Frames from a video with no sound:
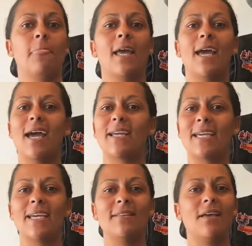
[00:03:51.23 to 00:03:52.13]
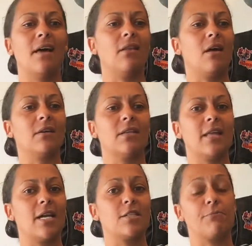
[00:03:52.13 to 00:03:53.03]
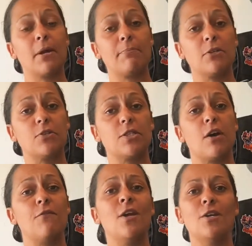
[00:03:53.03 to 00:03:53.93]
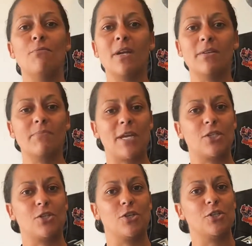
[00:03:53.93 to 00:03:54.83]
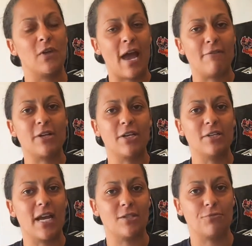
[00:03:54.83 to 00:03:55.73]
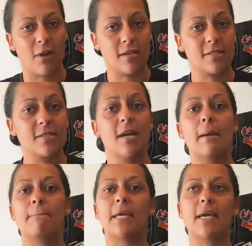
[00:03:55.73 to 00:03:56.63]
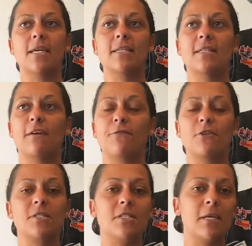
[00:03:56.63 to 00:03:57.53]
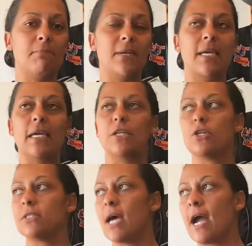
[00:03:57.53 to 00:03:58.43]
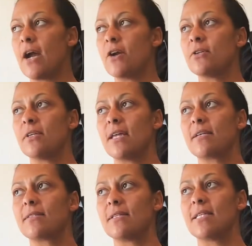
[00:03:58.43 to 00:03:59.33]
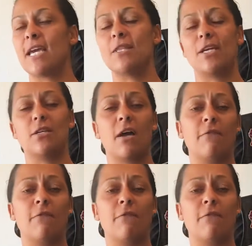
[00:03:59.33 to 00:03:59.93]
And again, along the lines of prepping yourself, you want to make sure you have a good night's rest, because if you're sleepy and you're tired the day of the